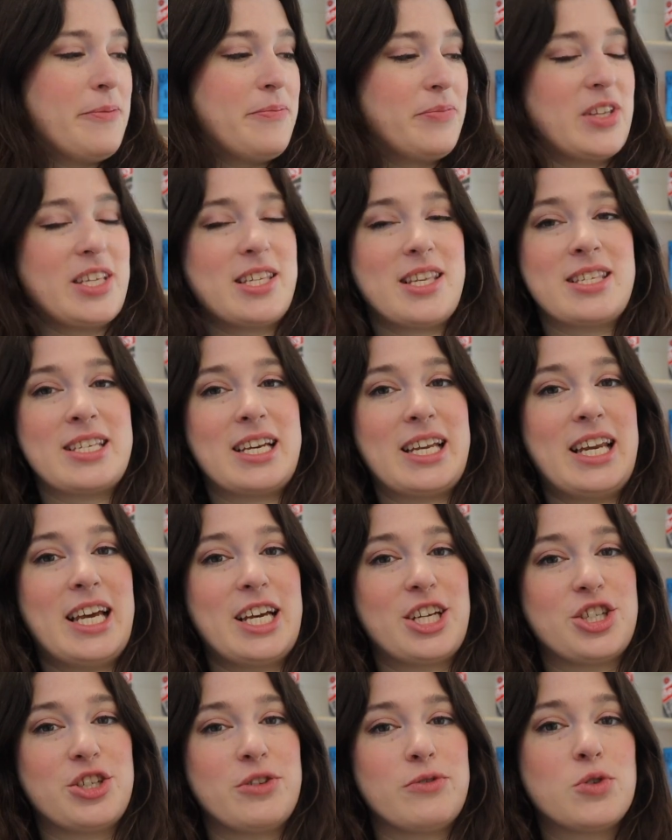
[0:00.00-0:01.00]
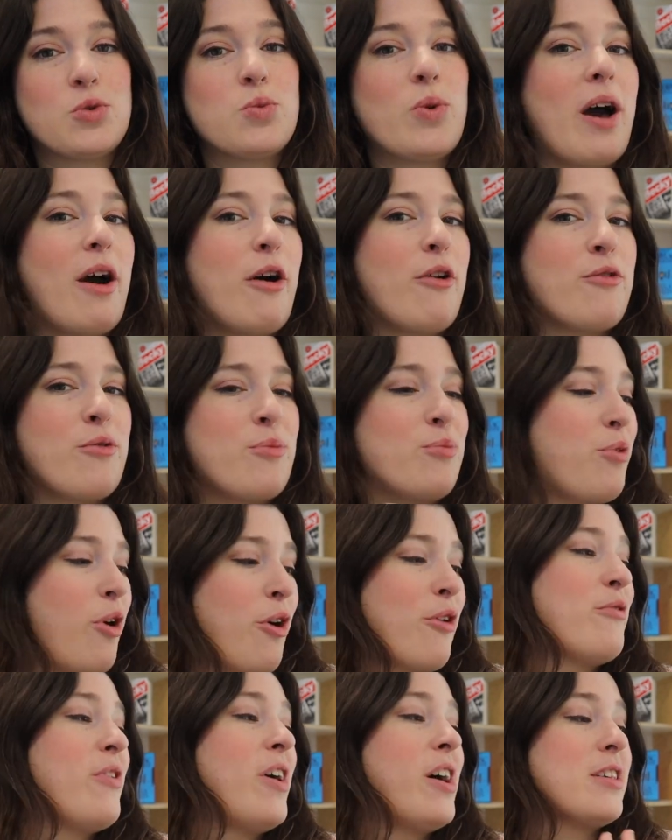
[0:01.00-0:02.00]
This is a collection of 12
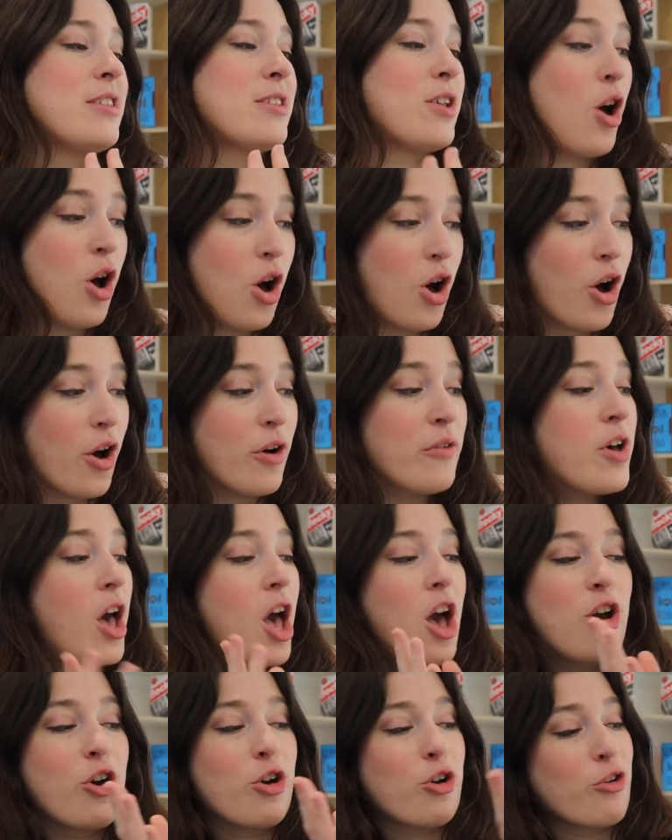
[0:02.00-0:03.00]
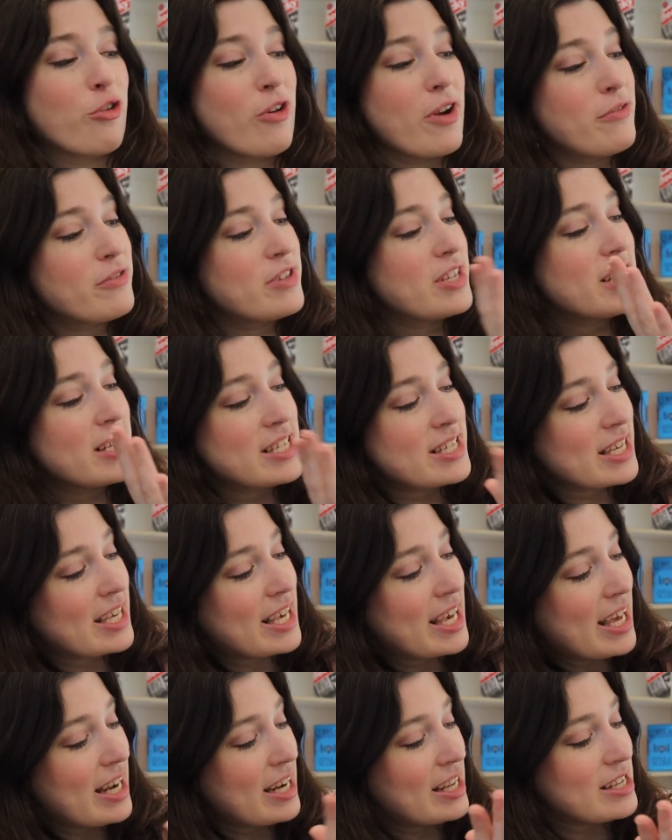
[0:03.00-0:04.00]
profiles of grifters,
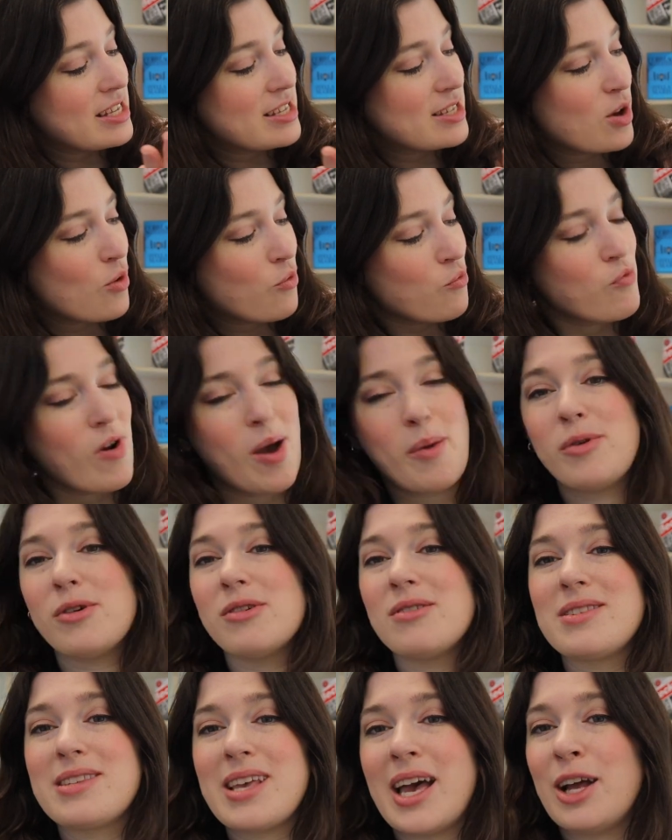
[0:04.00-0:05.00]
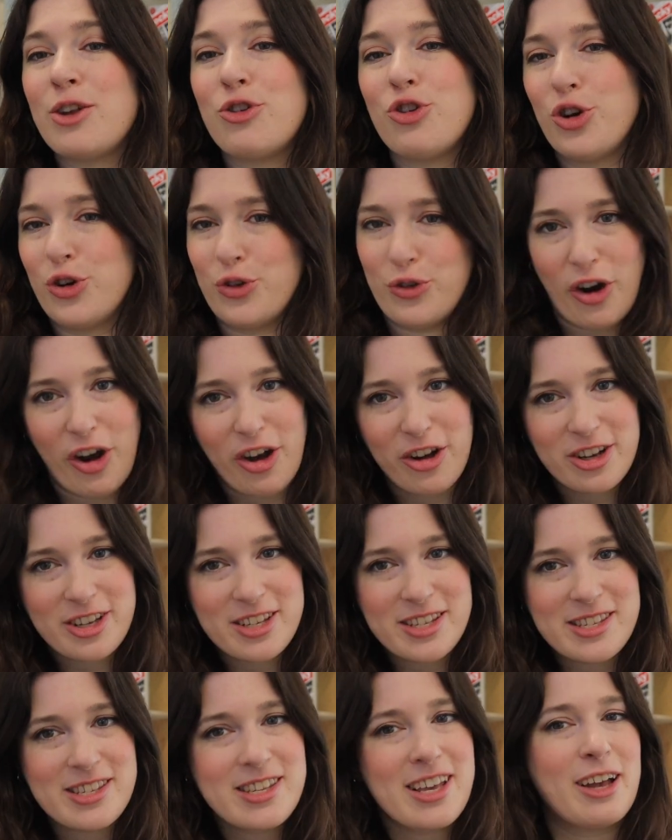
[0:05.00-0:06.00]
killers, rebels, and
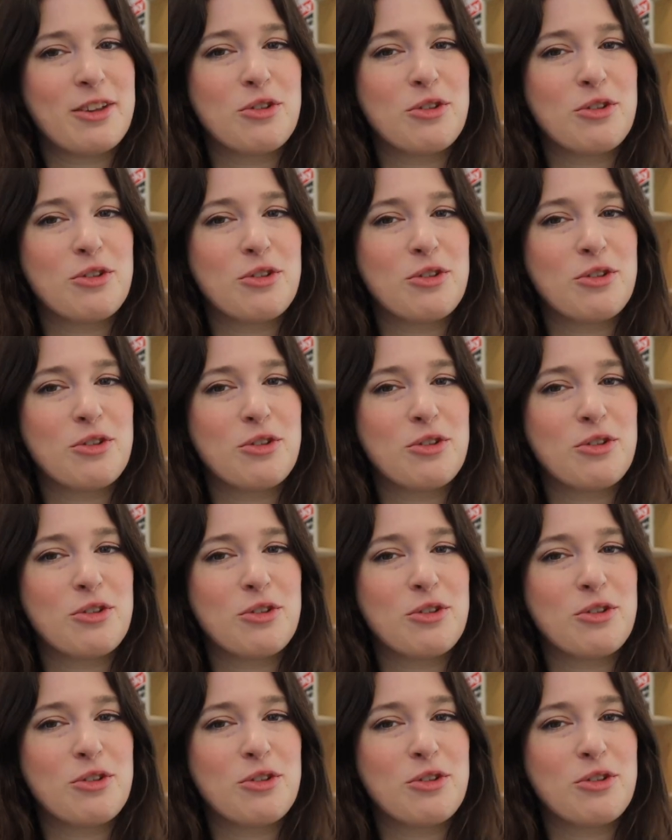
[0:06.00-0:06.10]
crooks.